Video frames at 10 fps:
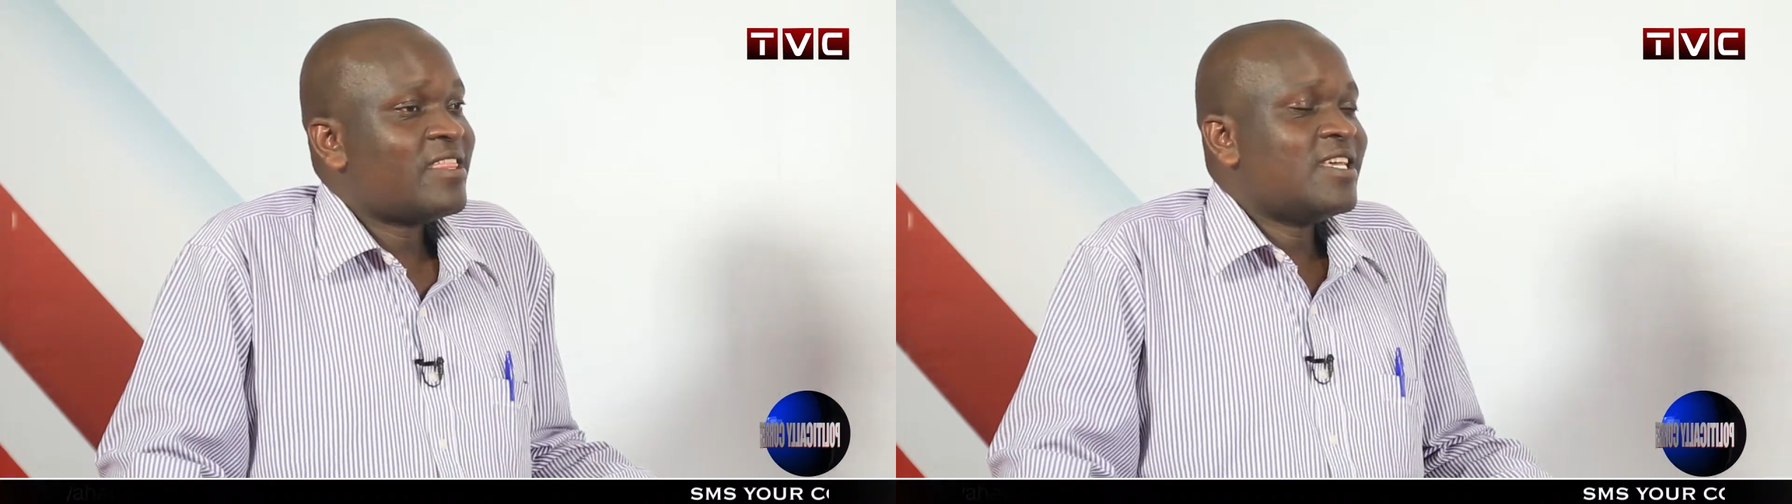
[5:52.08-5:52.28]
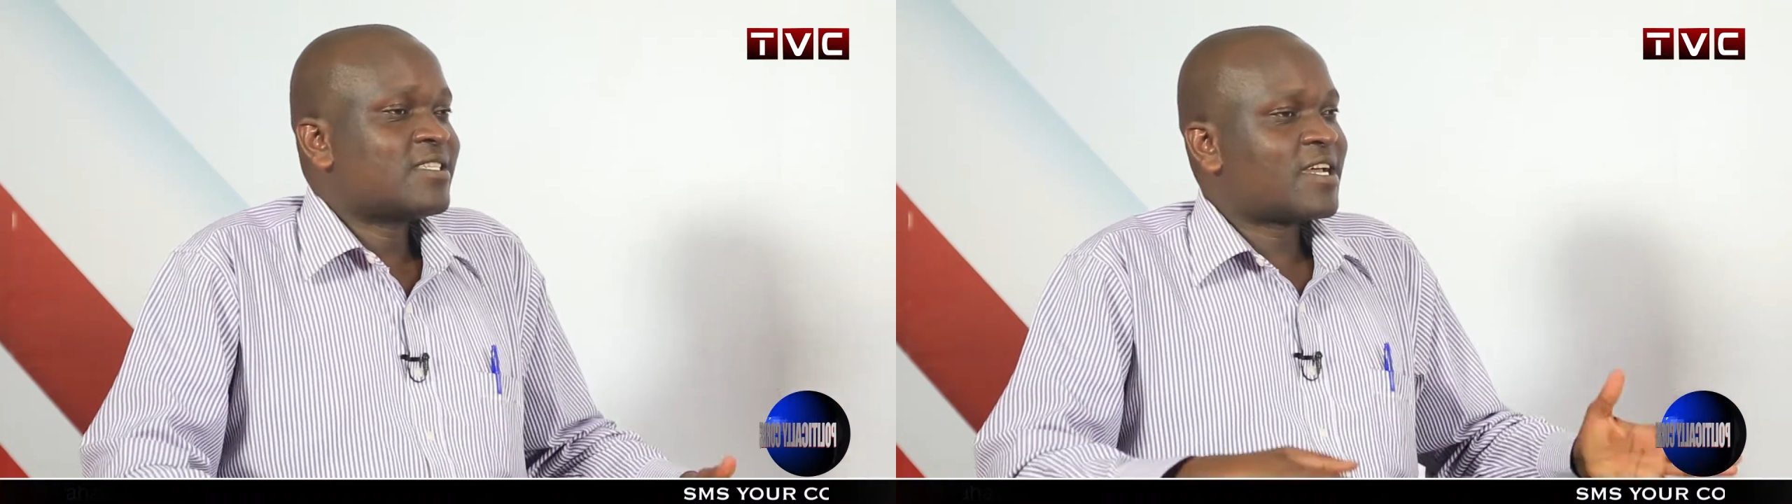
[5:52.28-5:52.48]

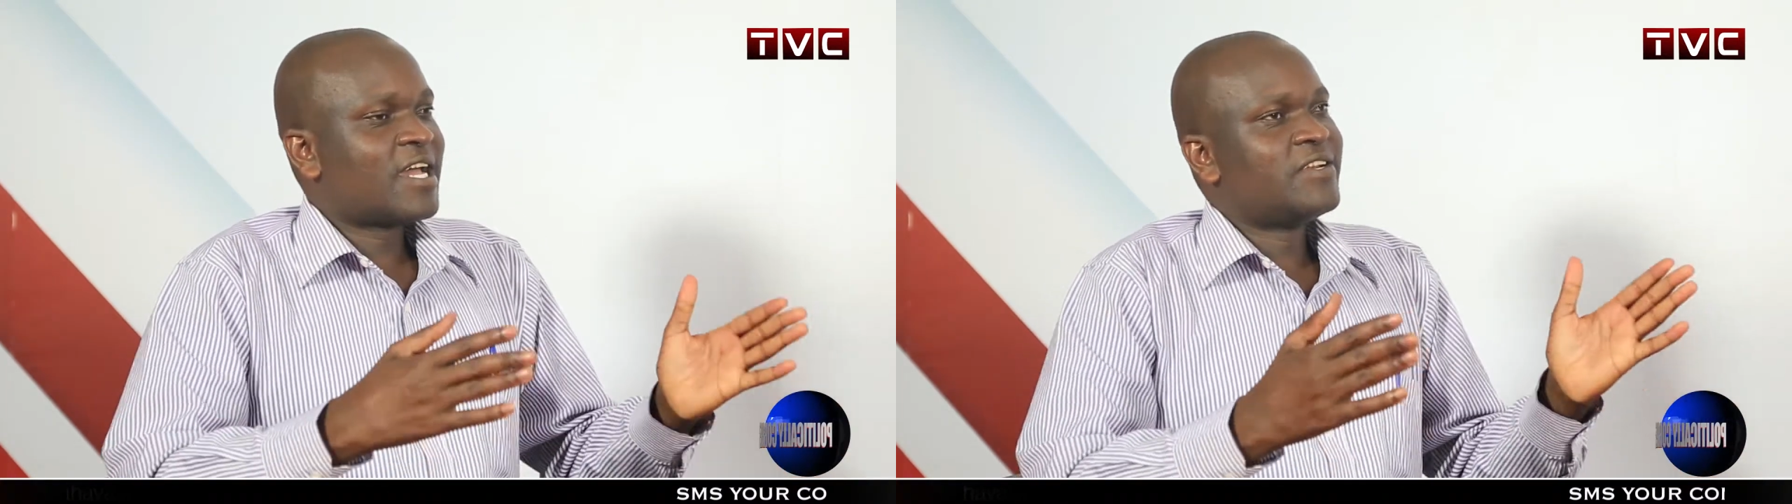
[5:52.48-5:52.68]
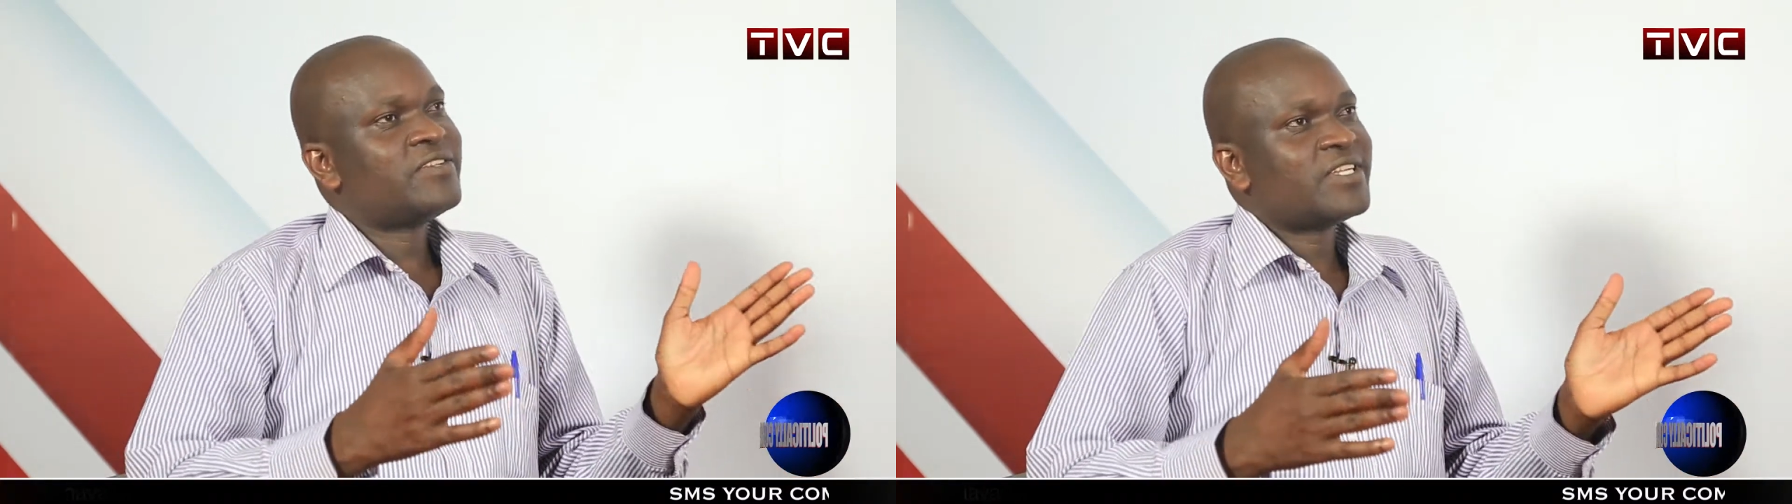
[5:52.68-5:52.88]
this
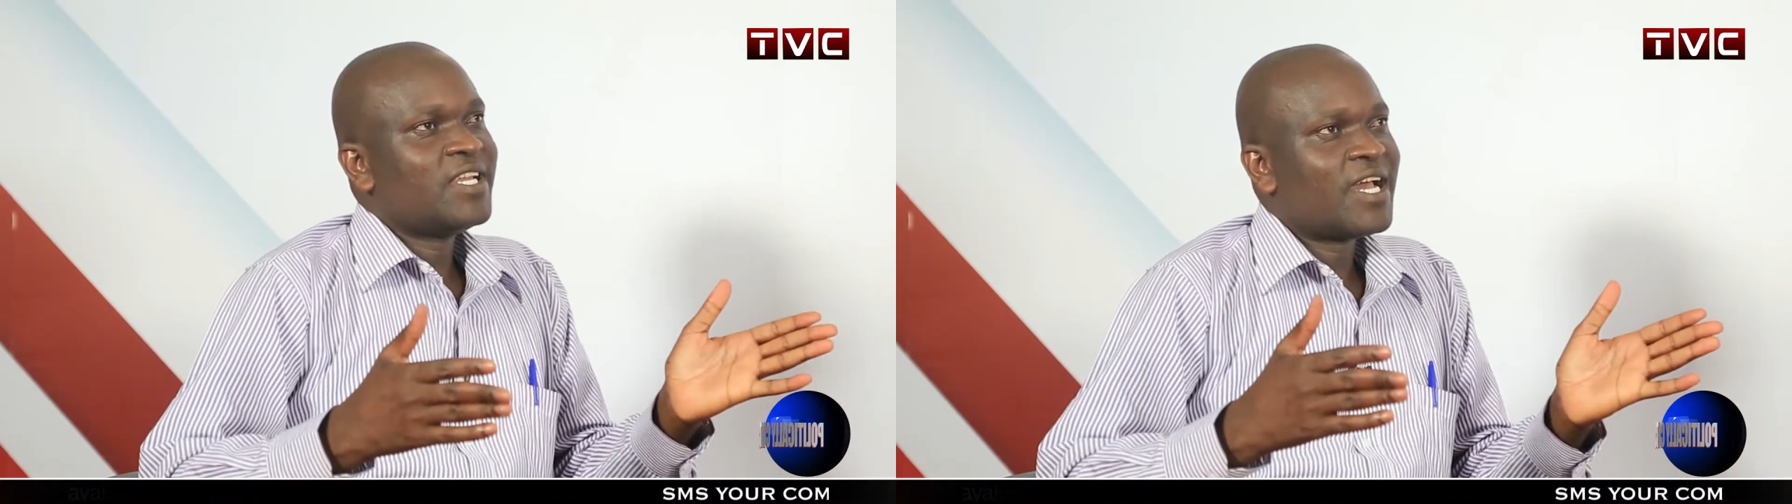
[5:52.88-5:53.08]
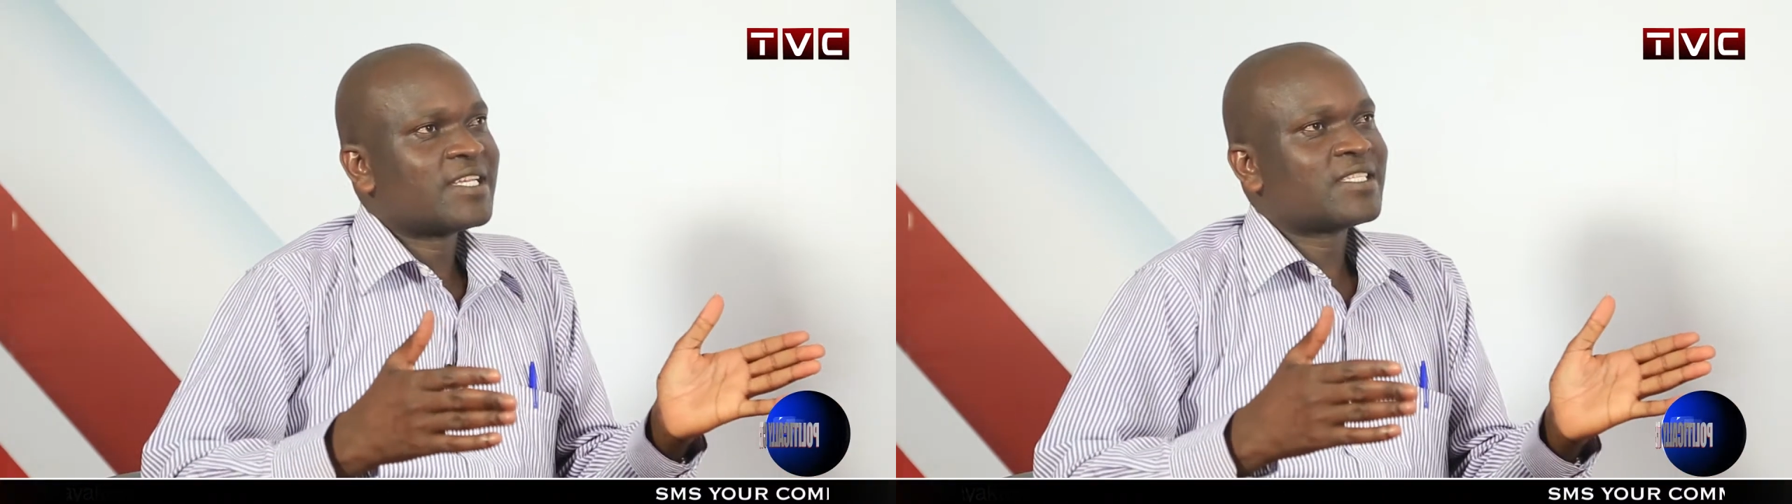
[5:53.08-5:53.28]

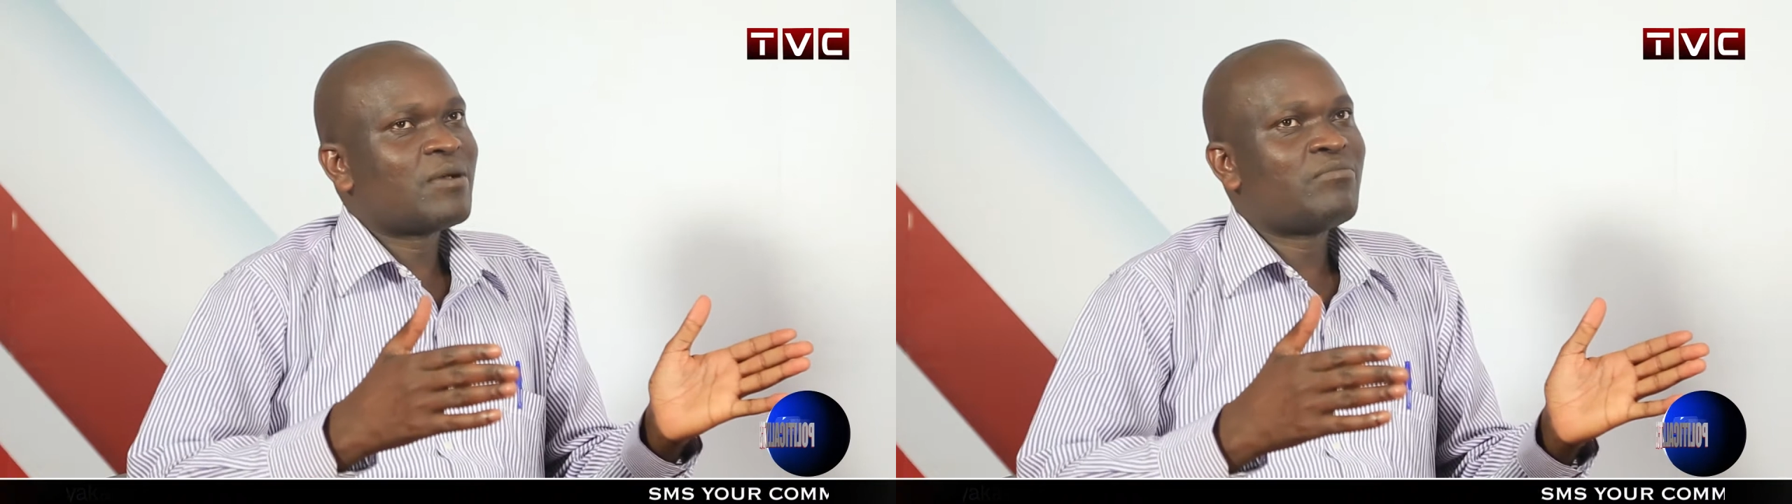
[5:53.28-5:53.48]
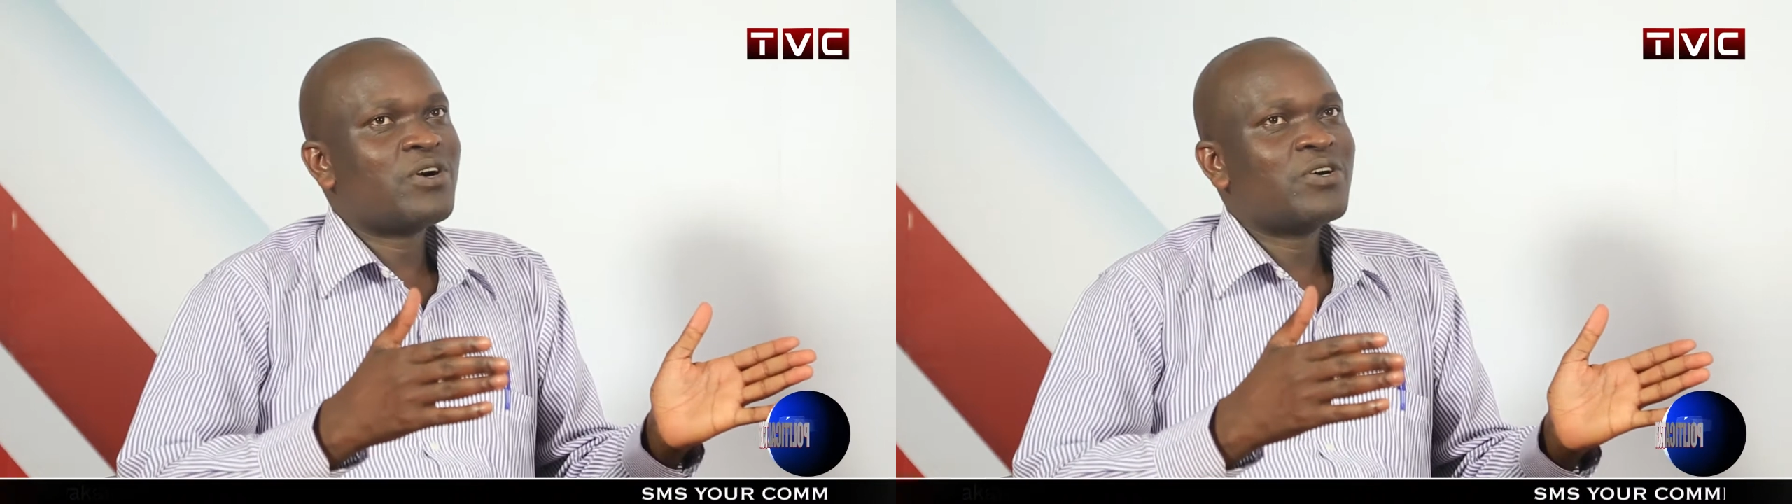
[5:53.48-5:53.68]
country has
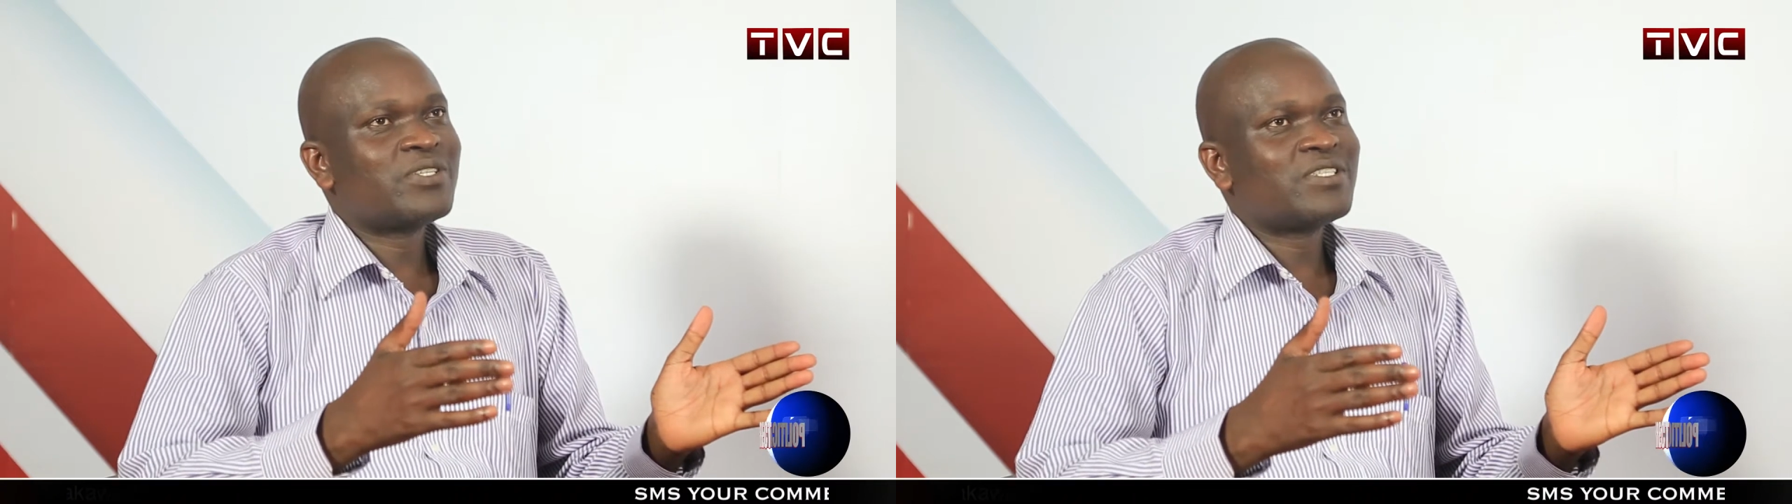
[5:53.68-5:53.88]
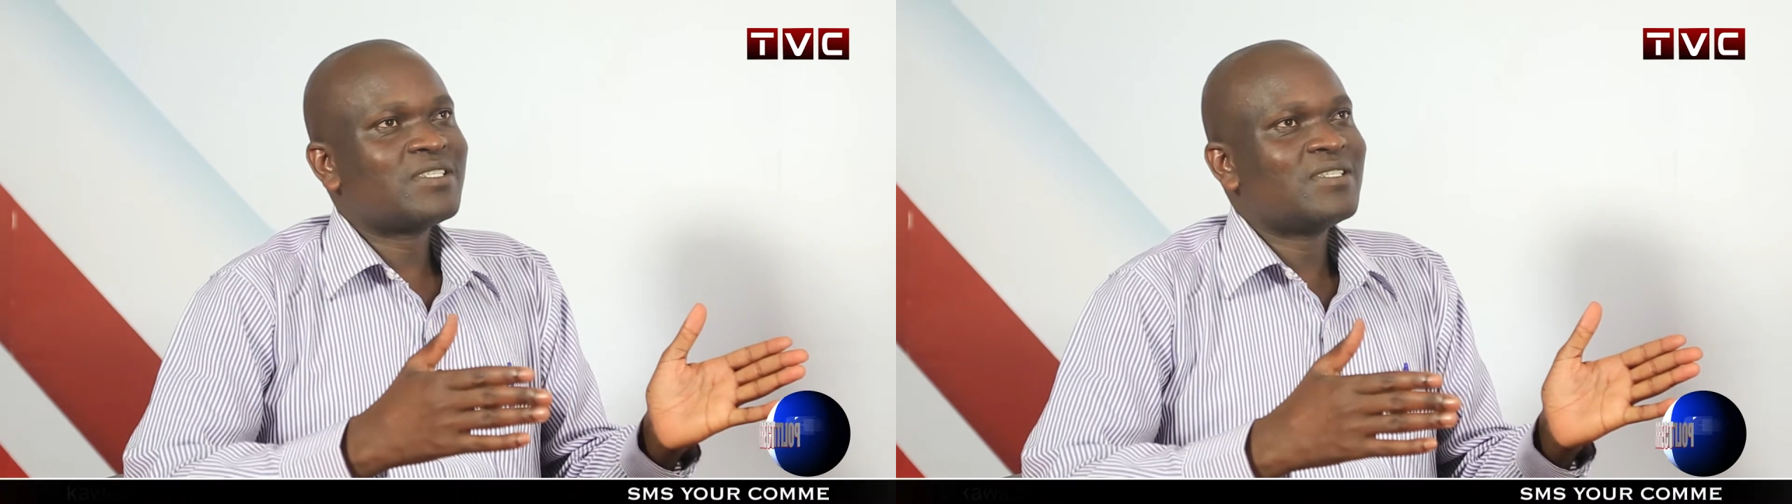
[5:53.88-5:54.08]

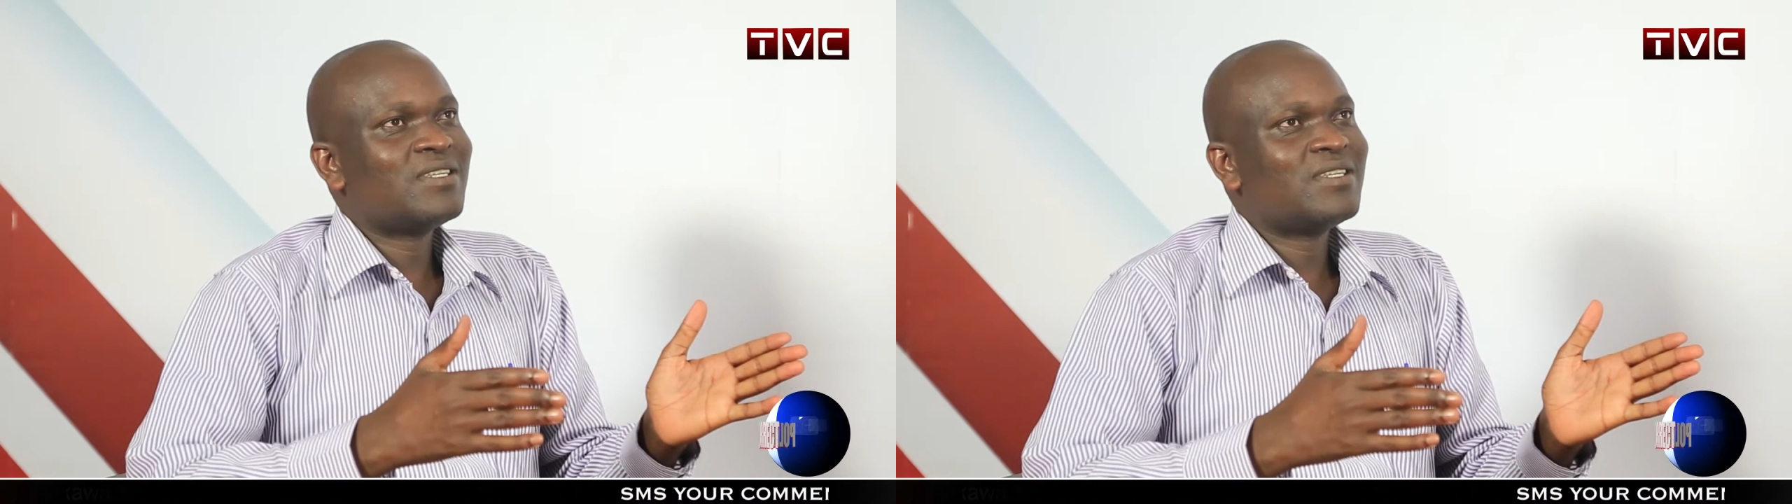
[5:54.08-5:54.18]
about